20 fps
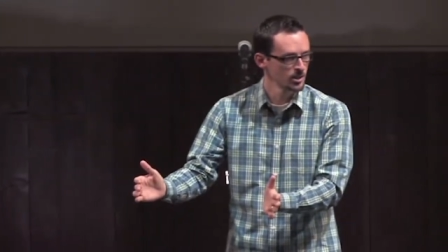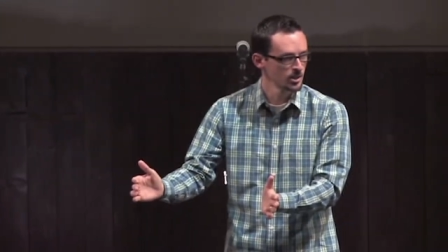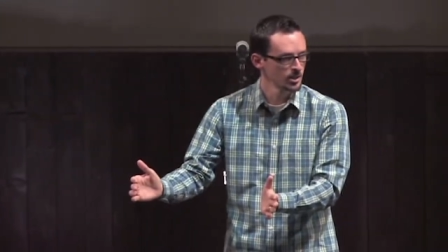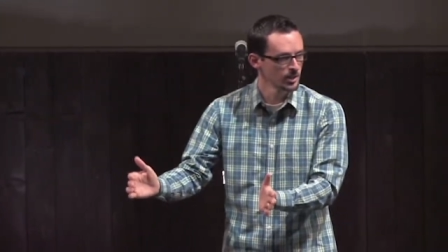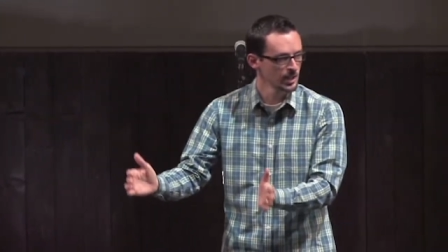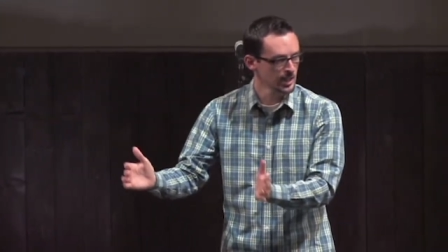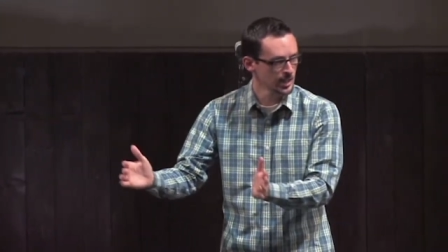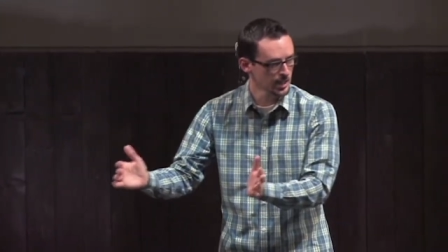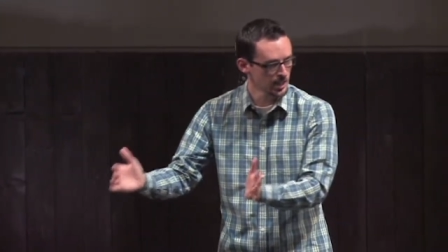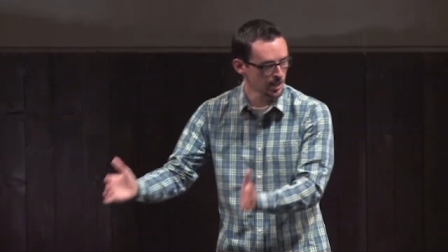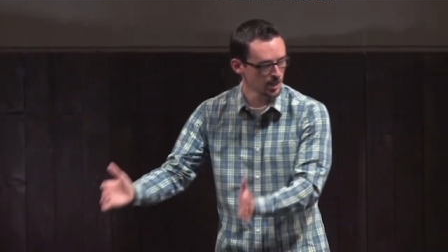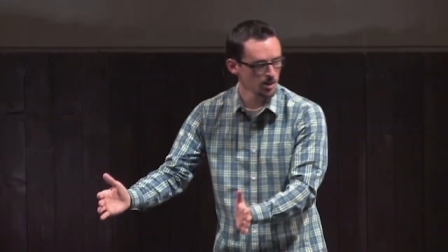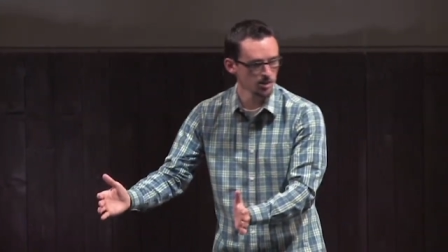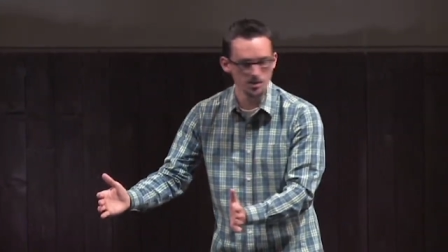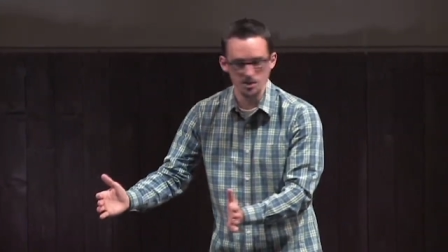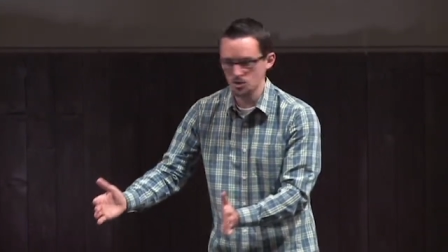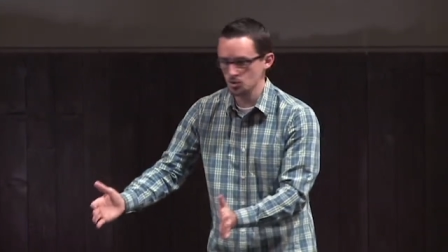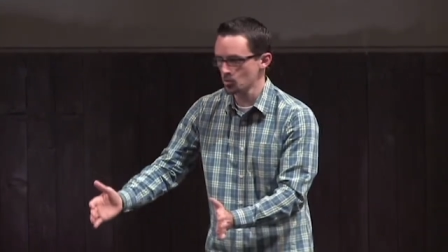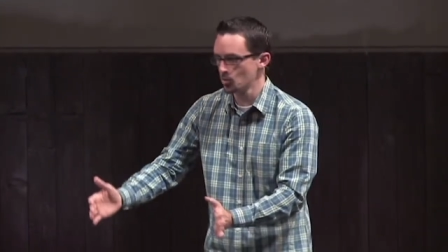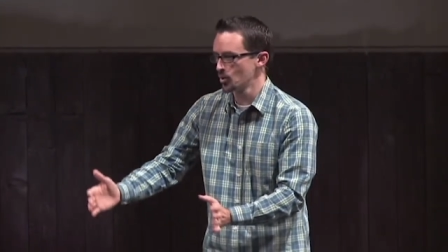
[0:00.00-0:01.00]
need to hear
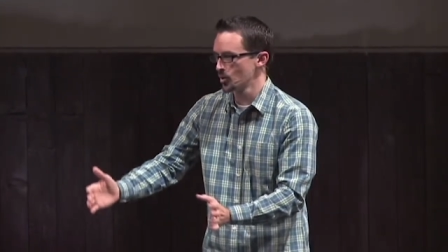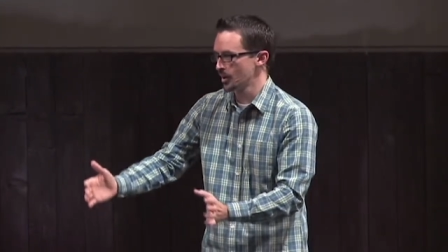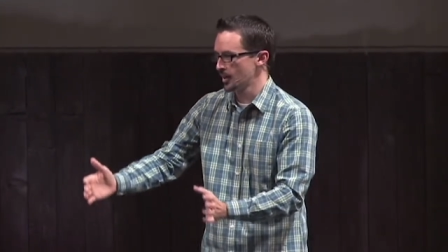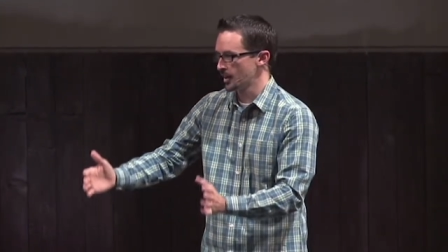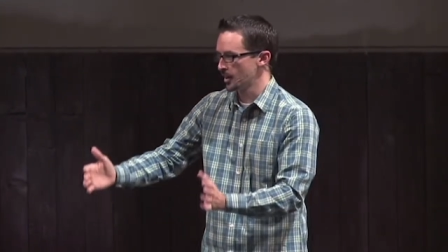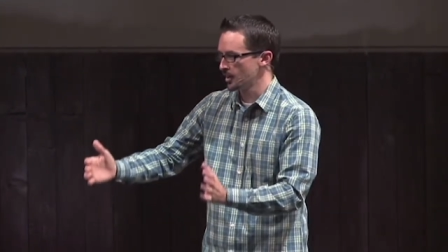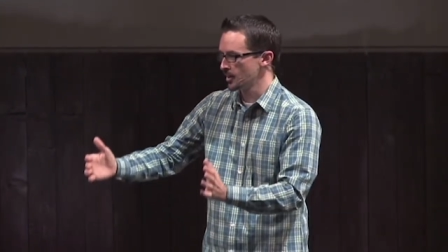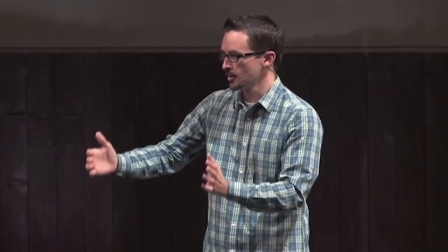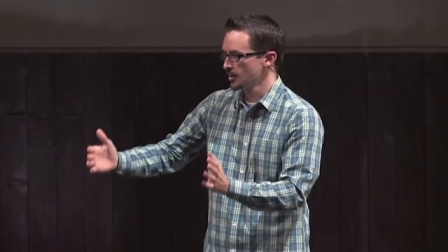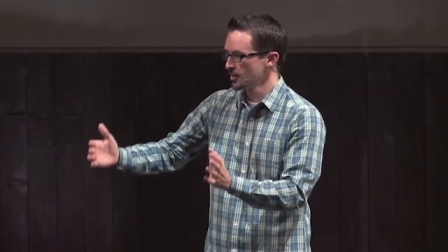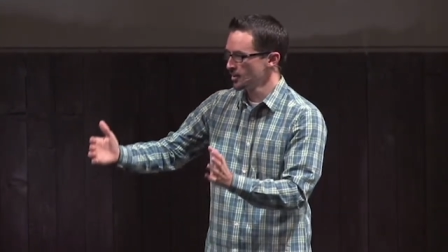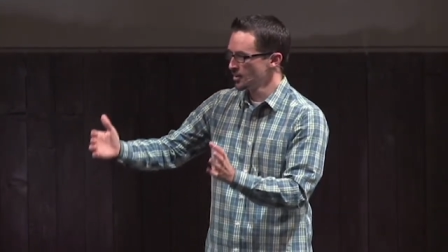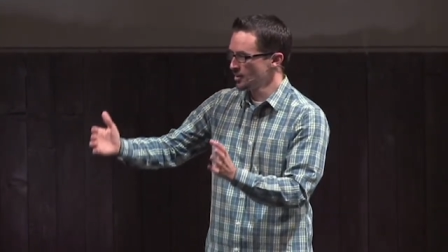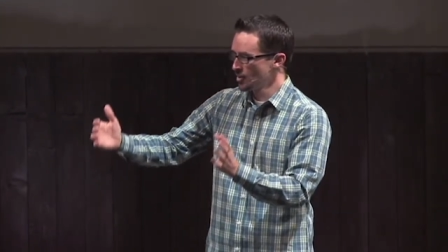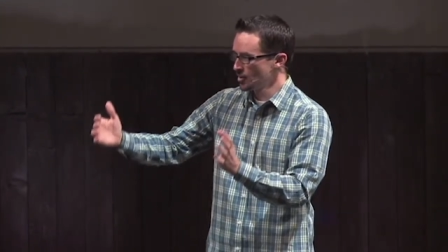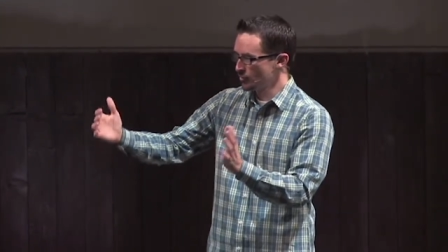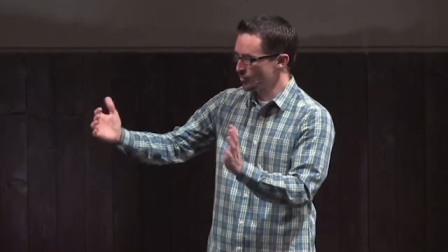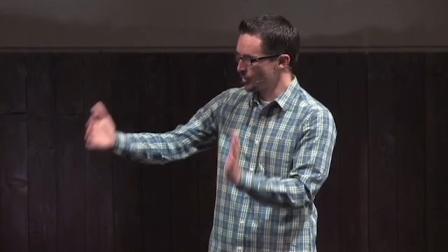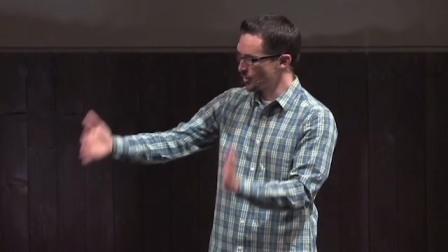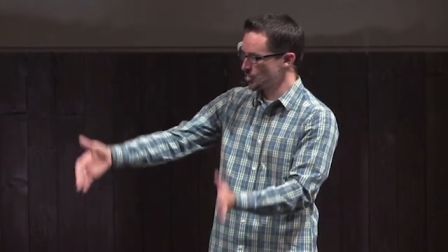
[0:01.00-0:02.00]
this warning
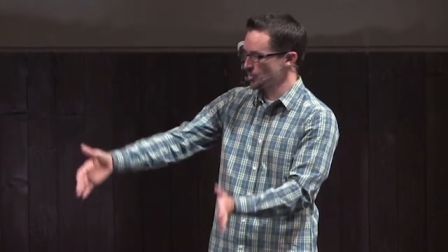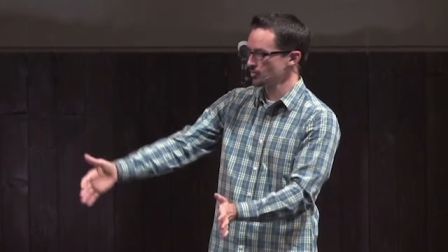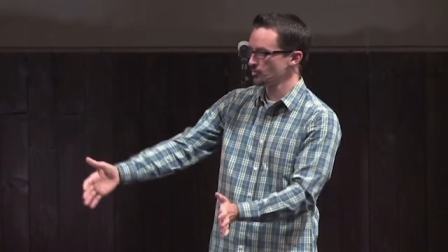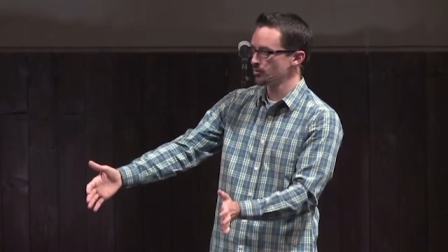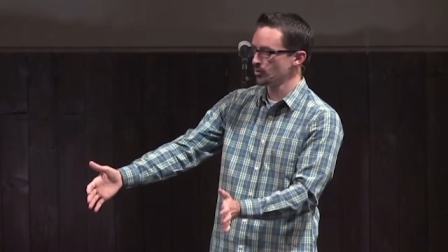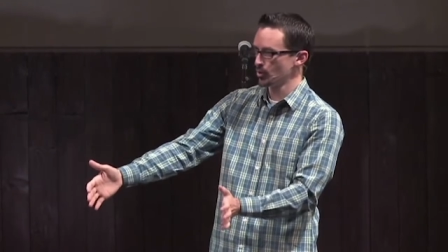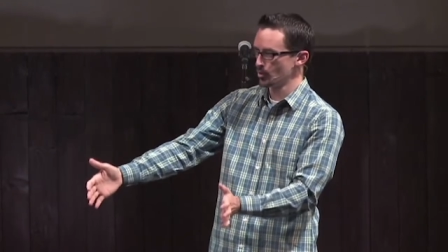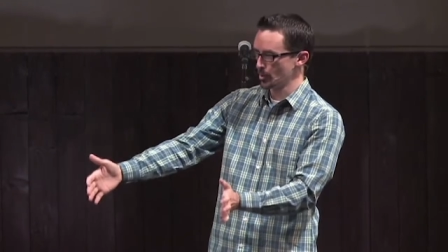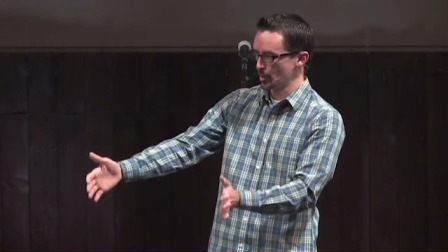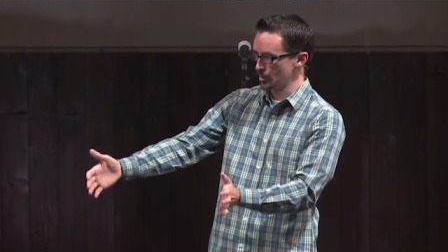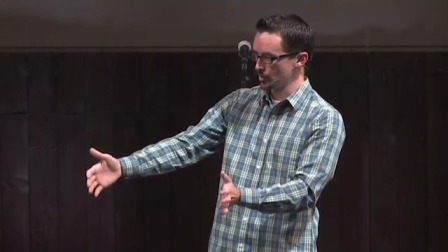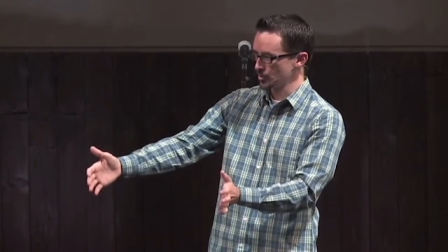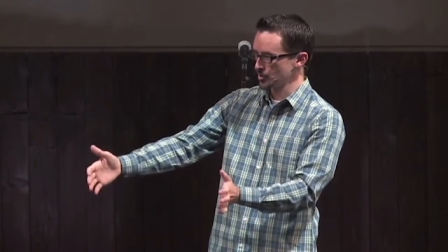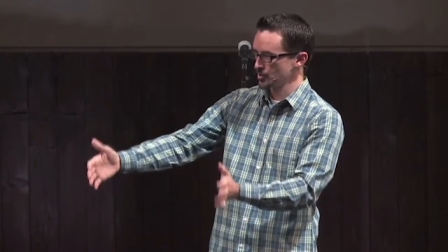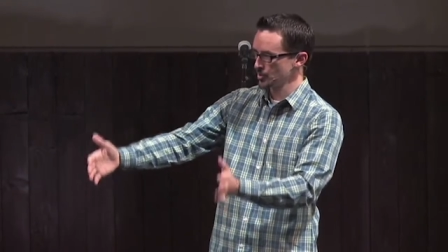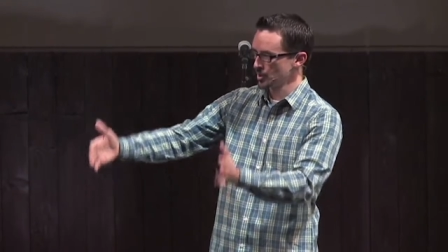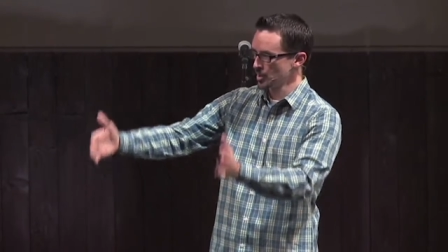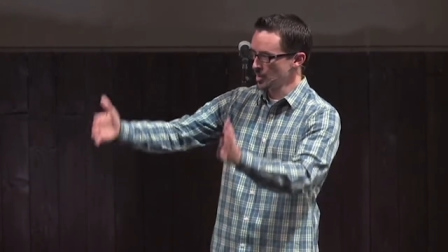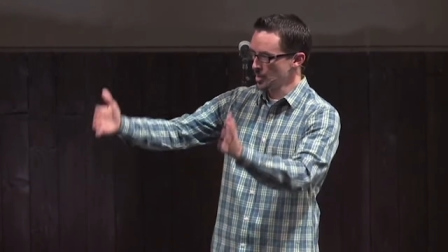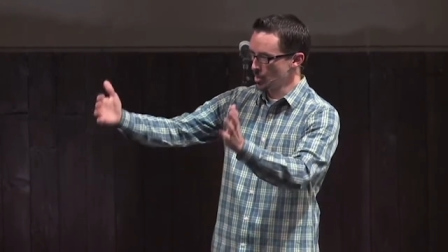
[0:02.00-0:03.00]
first and foremost.